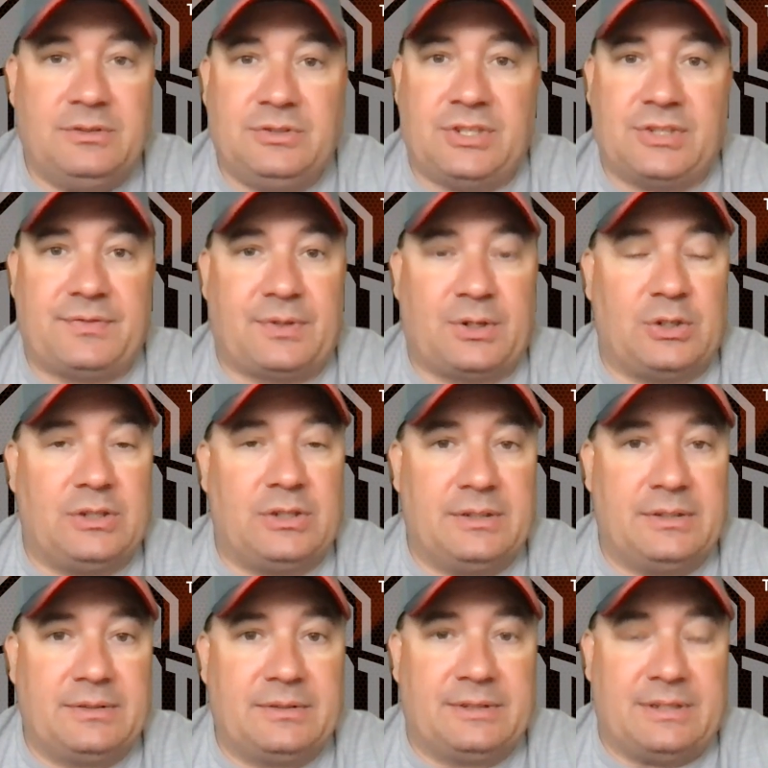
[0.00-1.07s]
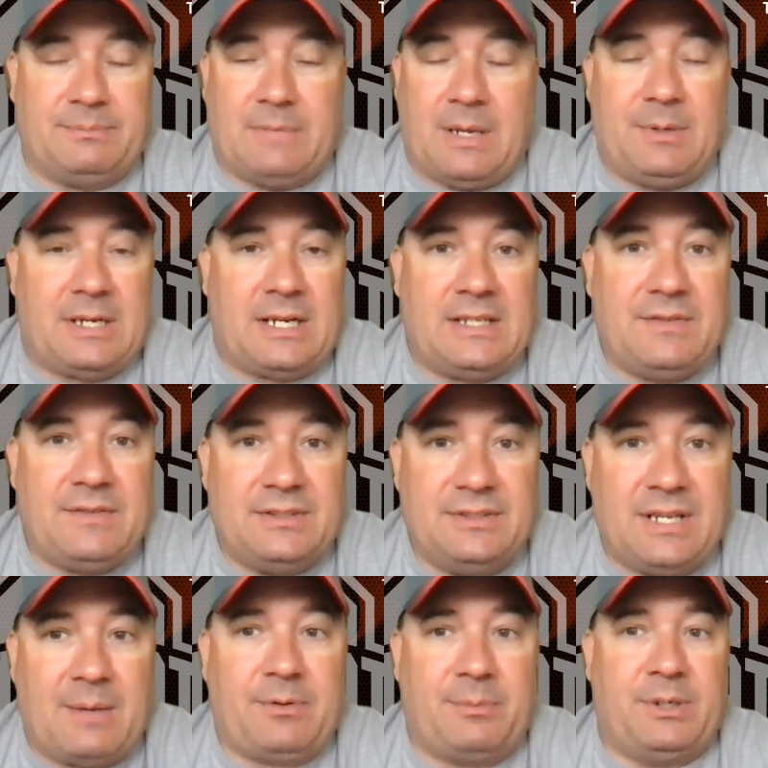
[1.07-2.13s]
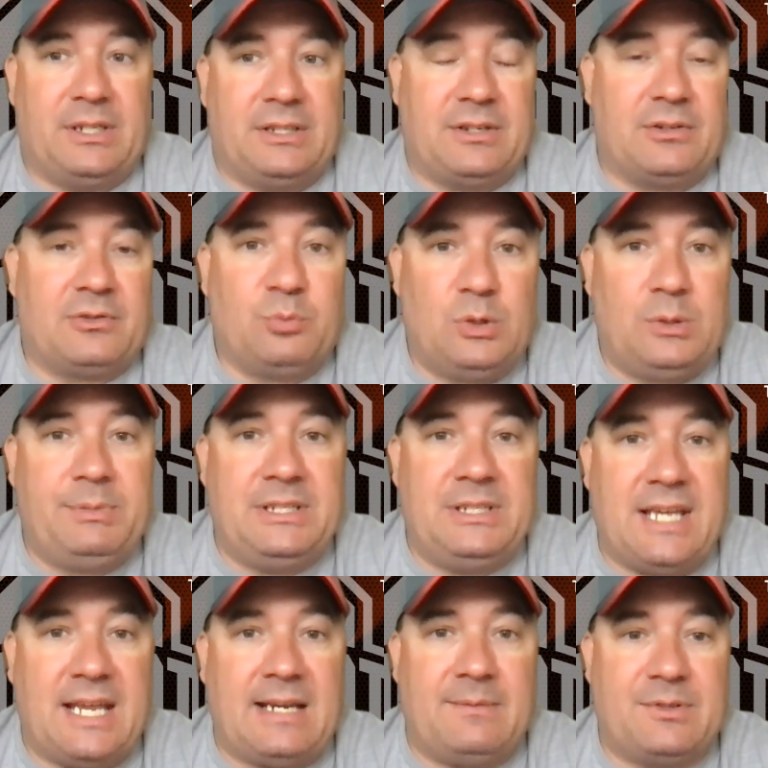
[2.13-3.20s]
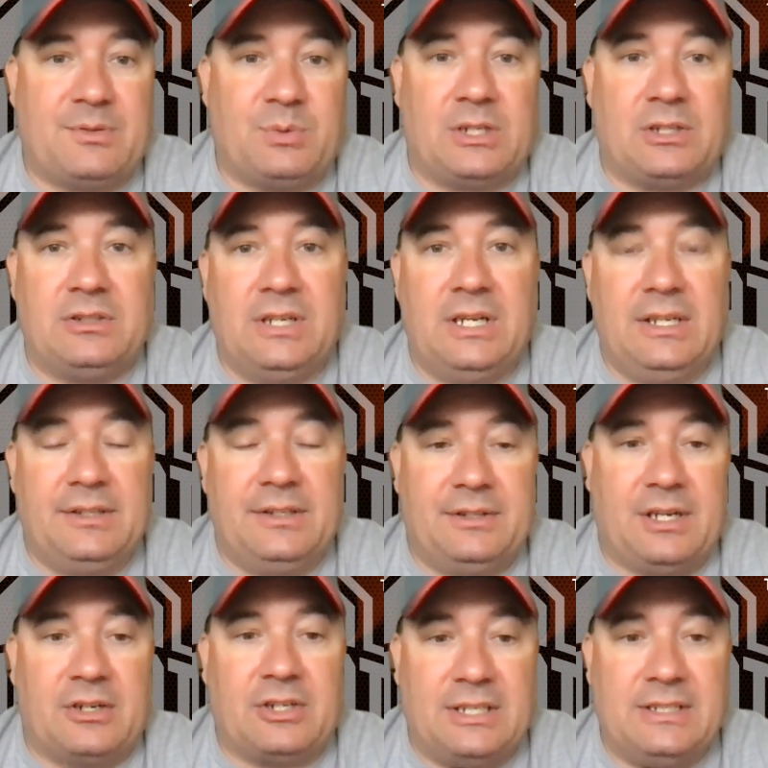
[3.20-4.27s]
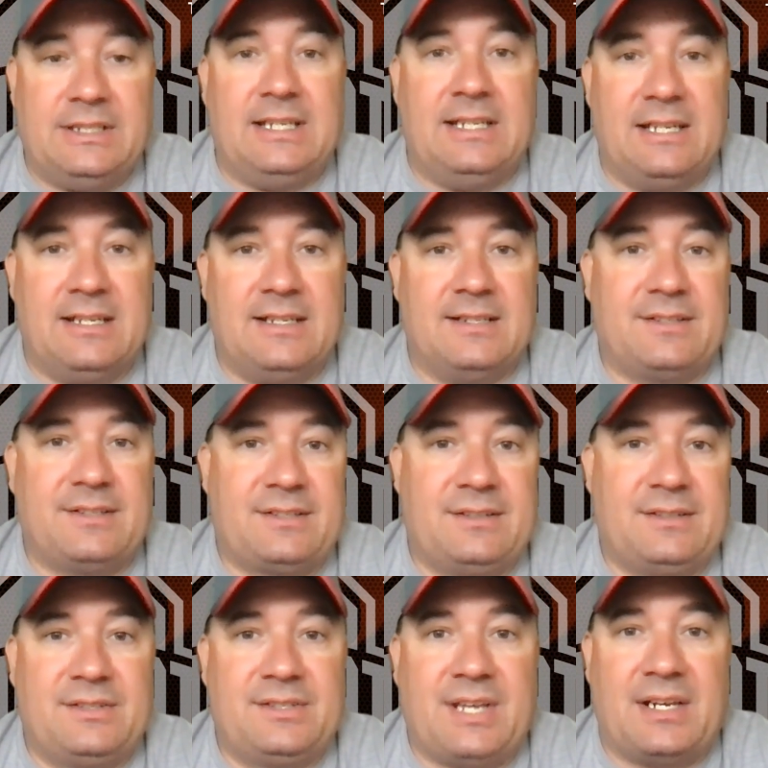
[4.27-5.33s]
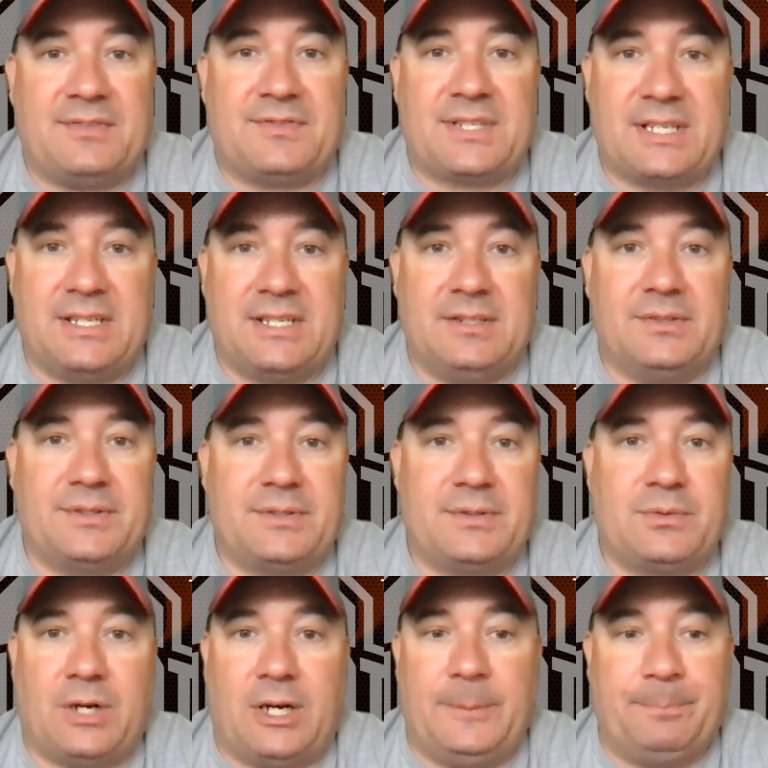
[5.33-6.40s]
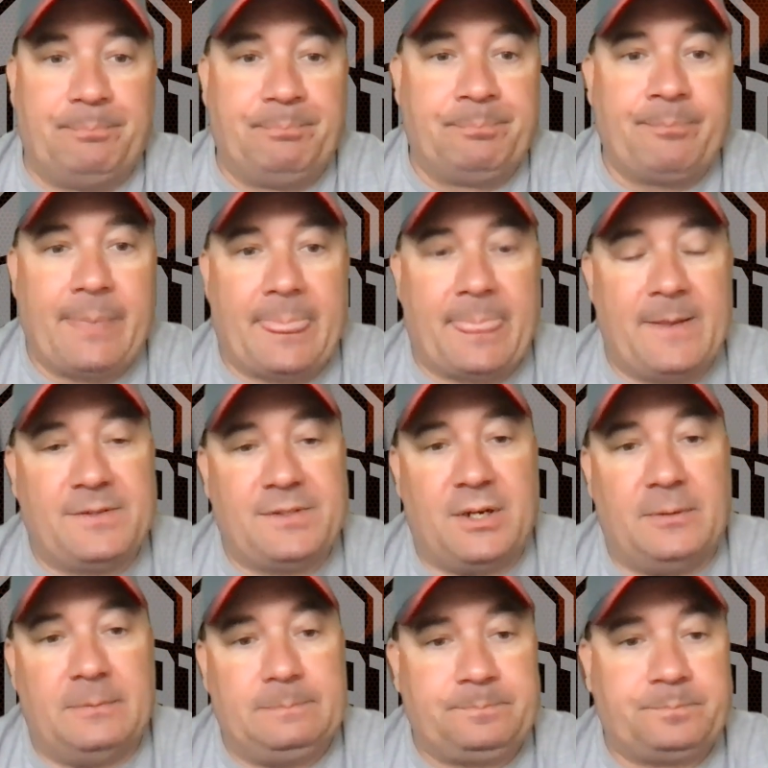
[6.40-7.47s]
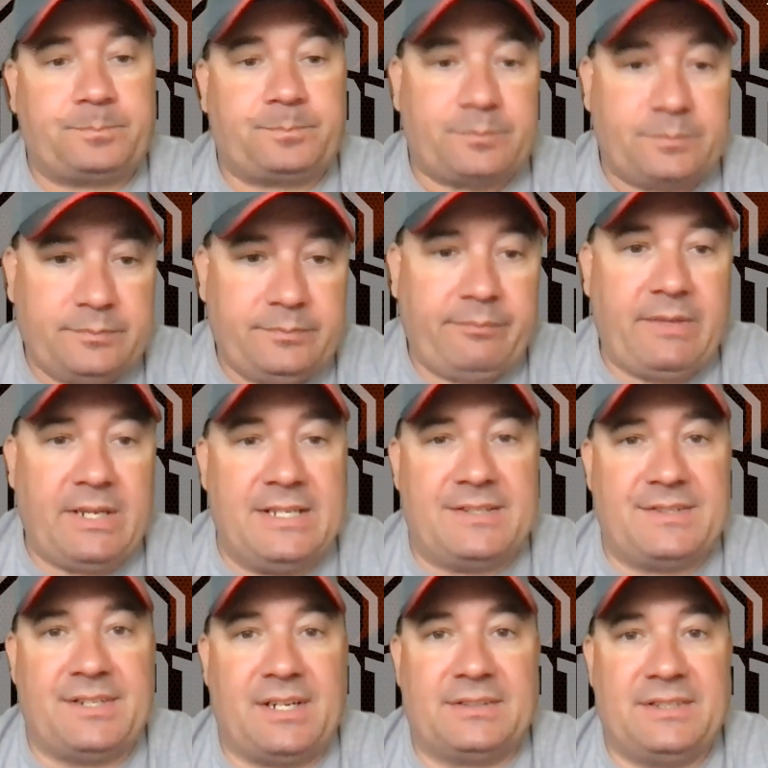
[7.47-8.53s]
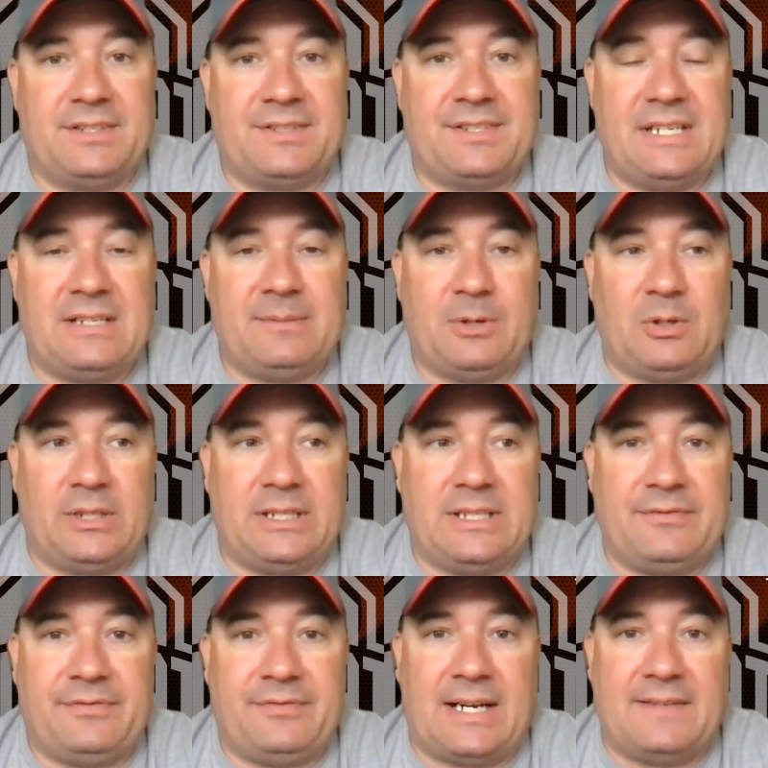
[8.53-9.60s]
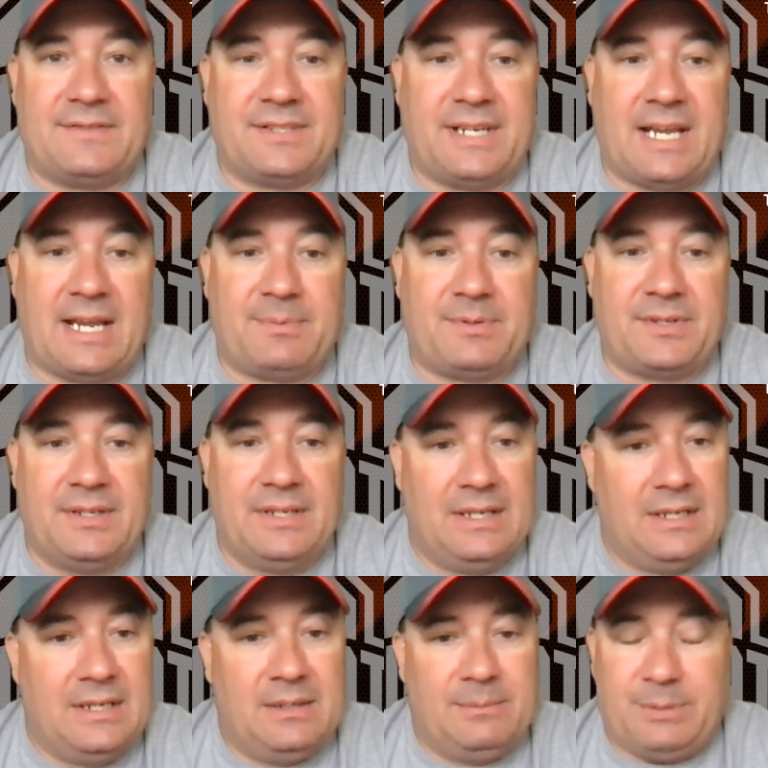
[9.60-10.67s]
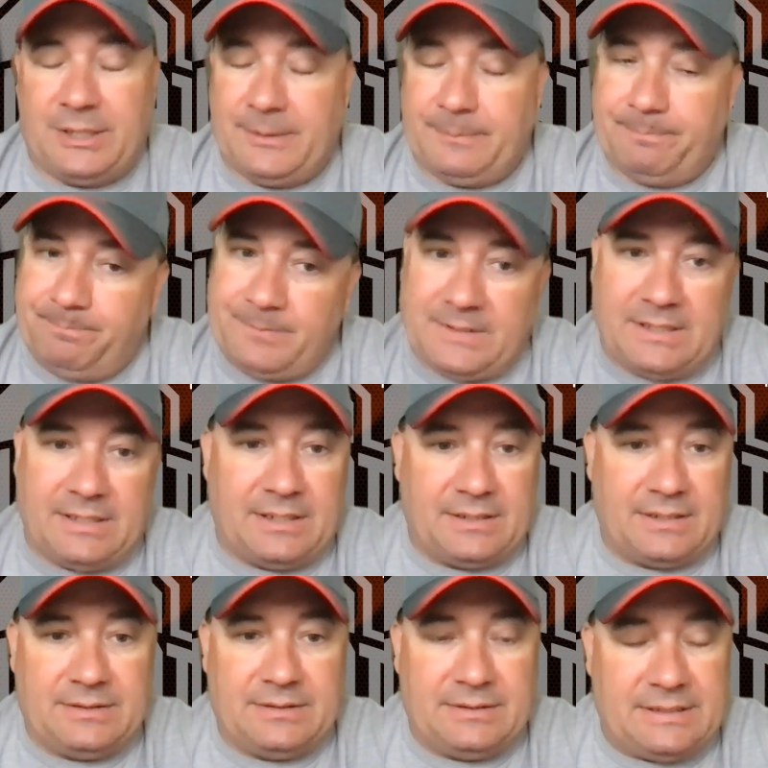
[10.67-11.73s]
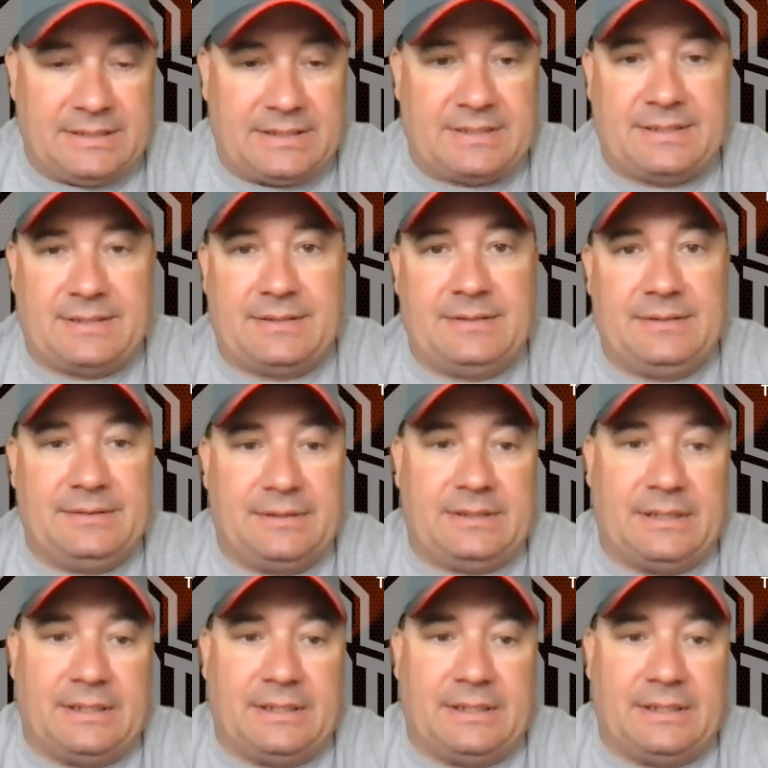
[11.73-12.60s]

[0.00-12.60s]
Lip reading: just for maybe not even depth, but there will be games where they're going to need his set of skills, right? So it sucked to see him only get 5 snaps, but Lathan